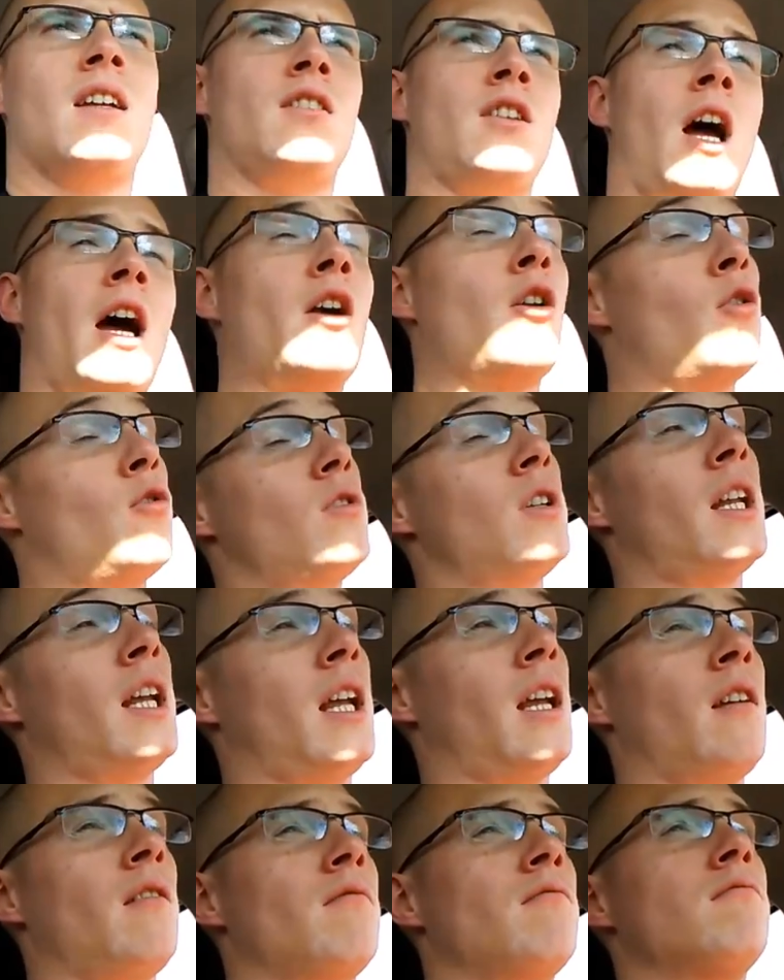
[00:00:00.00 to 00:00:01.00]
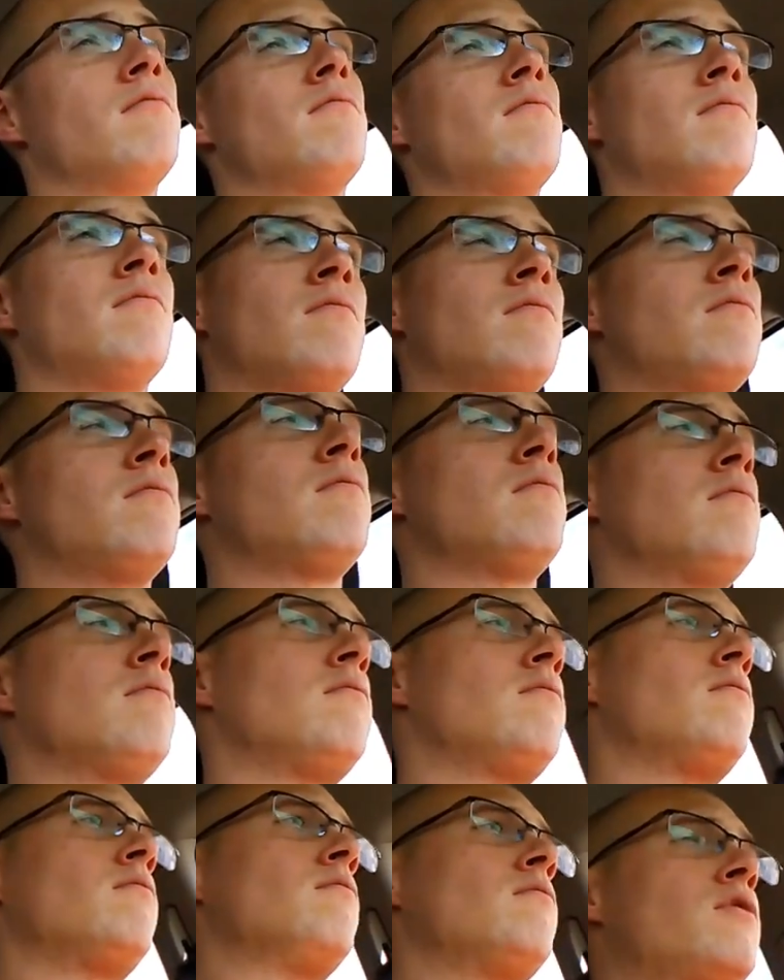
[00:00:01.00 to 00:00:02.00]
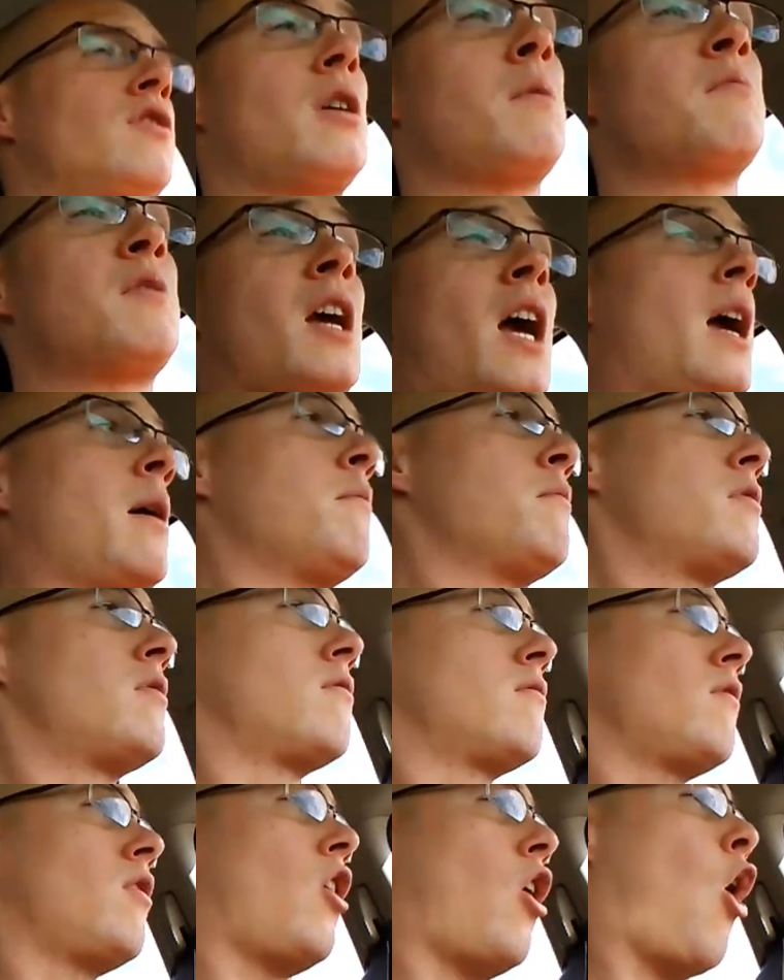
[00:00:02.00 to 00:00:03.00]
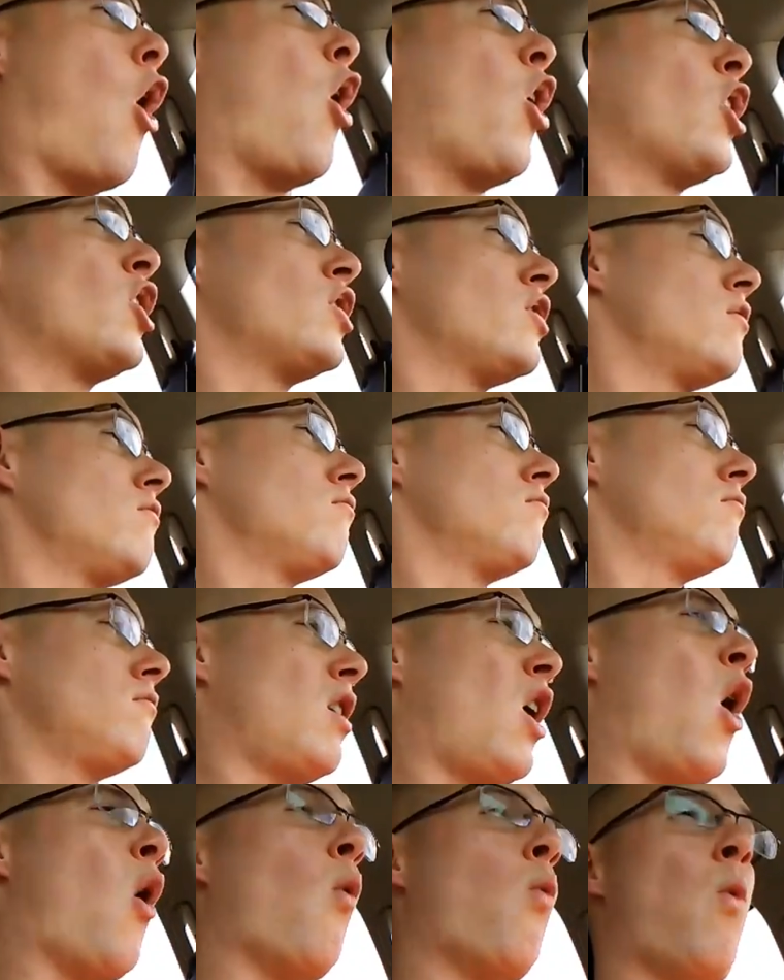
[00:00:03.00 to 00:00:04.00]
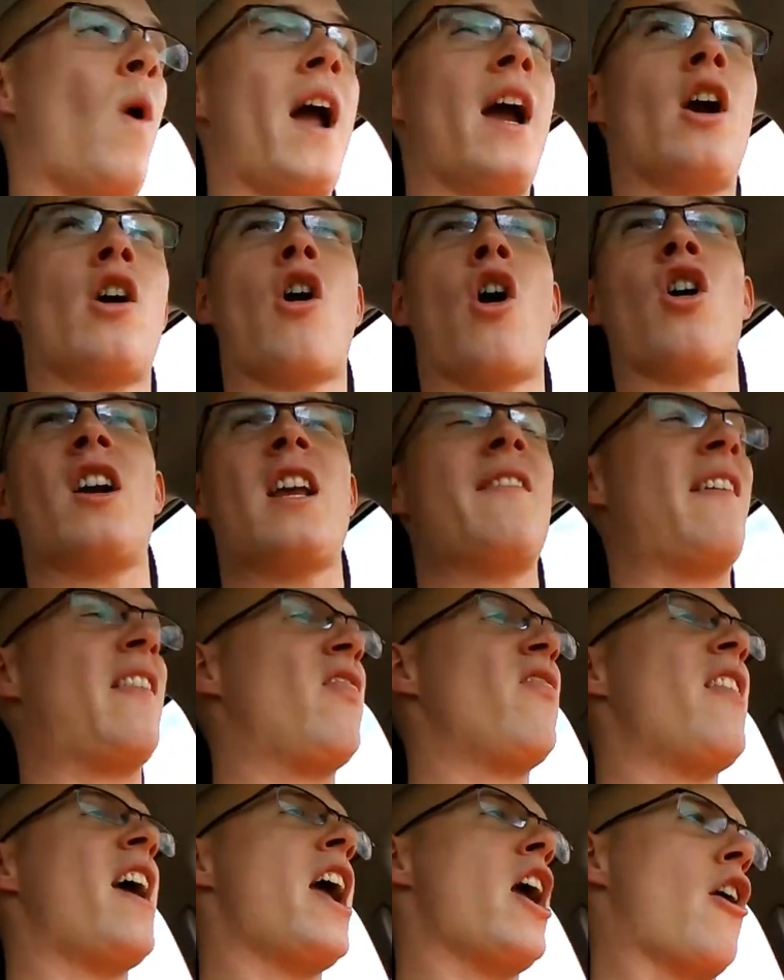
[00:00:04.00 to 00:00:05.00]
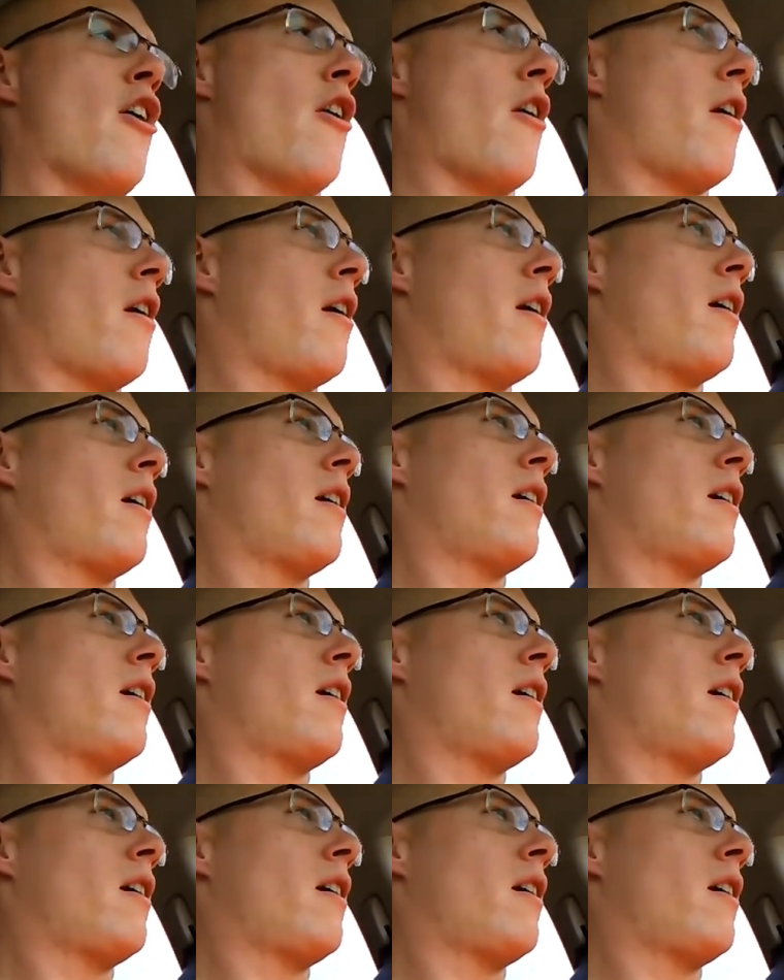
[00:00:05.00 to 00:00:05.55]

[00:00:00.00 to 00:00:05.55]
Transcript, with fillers: not only sometimes aren't aware or even there.